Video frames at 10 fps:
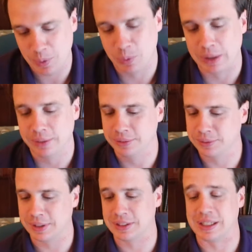
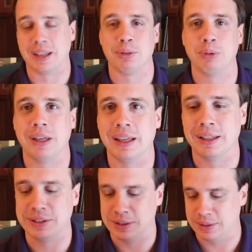because I got 3
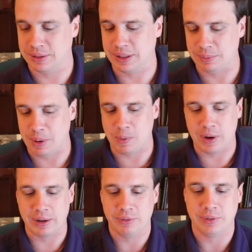kids and my
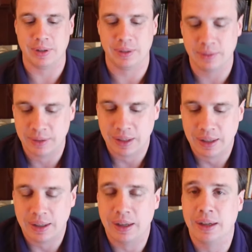wife, and
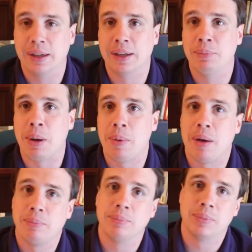my
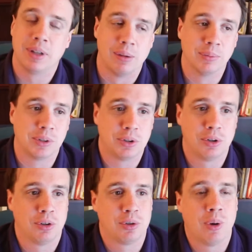mom comes to
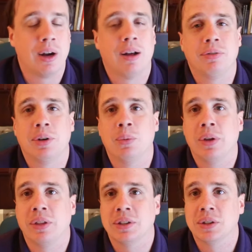church quite often
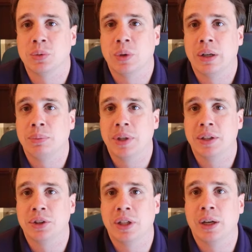with us as well
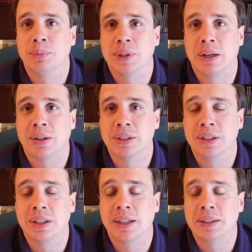because she helps out on
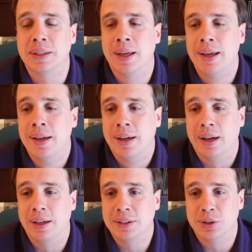Sundays.
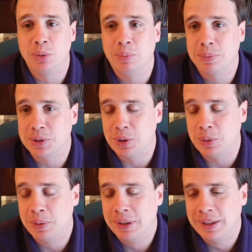And
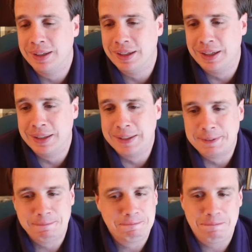so
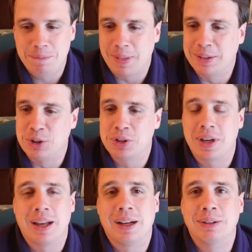just
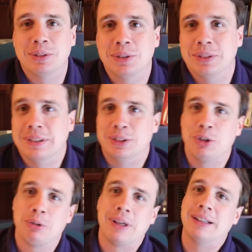kind of
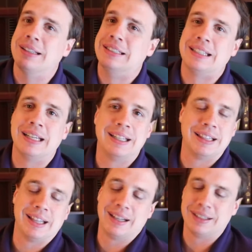jokingly
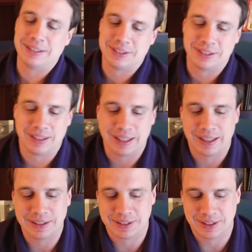saying that
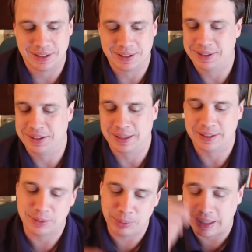as
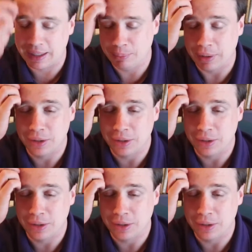a beginning